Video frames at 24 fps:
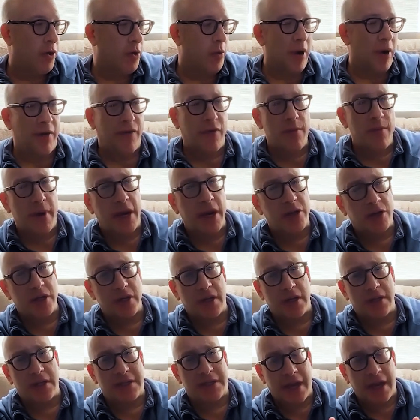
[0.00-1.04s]
the Reformation
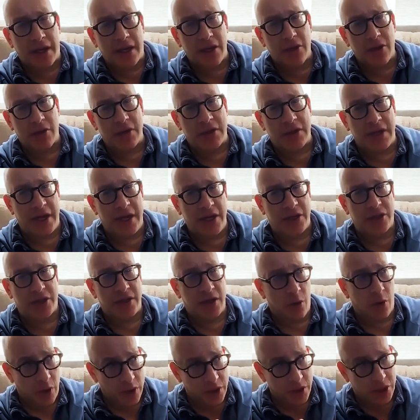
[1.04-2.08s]
and secularization,
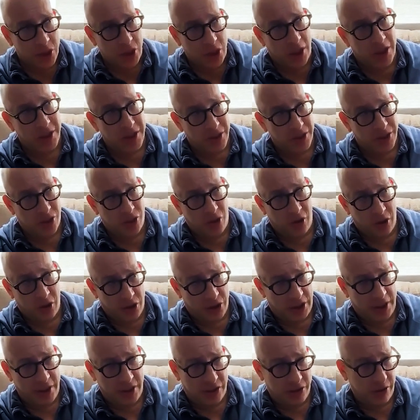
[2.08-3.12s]
there was just
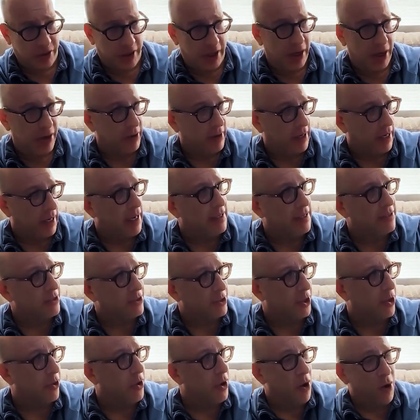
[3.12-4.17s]
church history. Okay. And
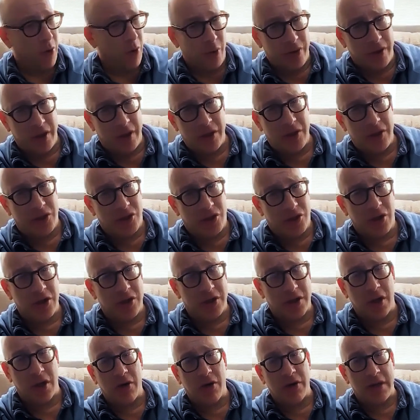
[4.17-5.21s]
so within the
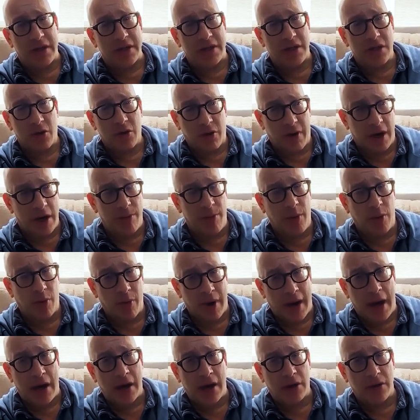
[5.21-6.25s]
church, these incredible
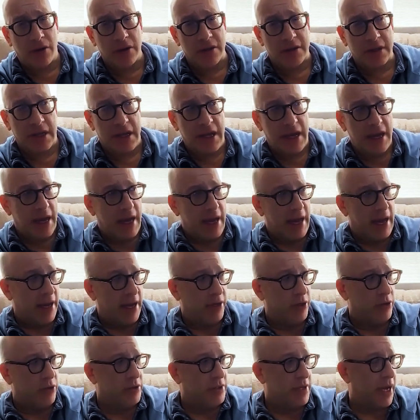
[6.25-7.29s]
radicals.
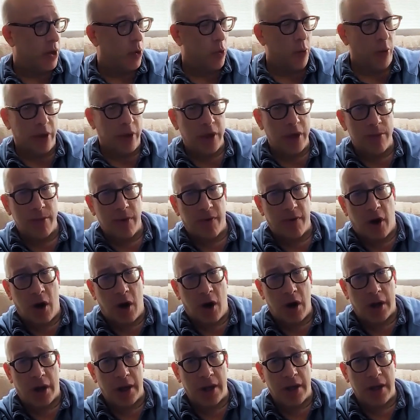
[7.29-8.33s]
And you take William of
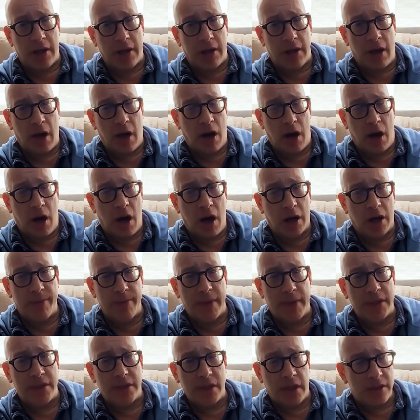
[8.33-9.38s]

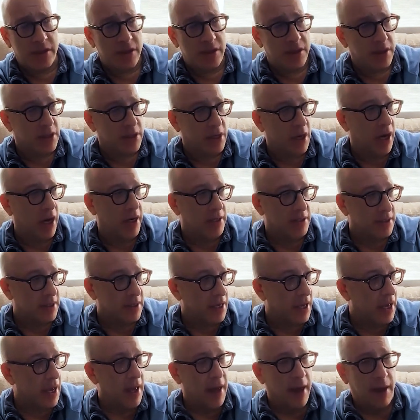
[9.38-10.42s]
Ockham and Duns Scotus.
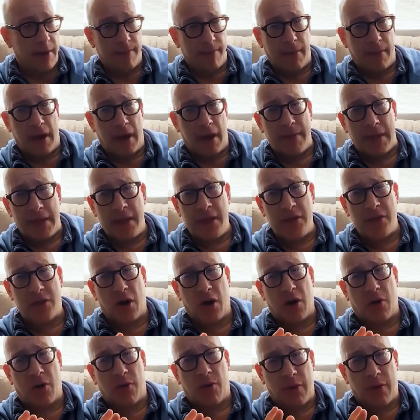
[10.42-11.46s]
I mean, these
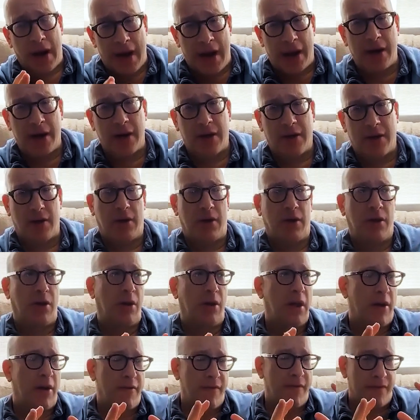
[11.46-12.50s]
are
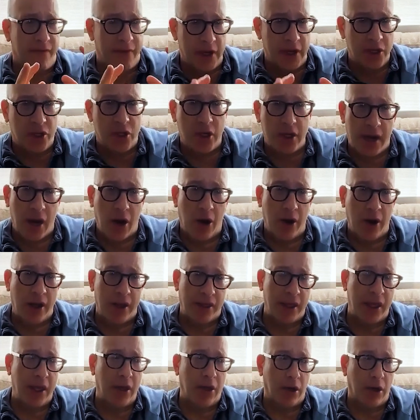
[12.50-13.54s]
radical, visionary
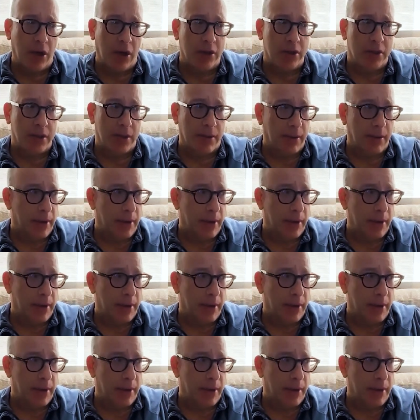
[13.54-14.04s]
thinkers,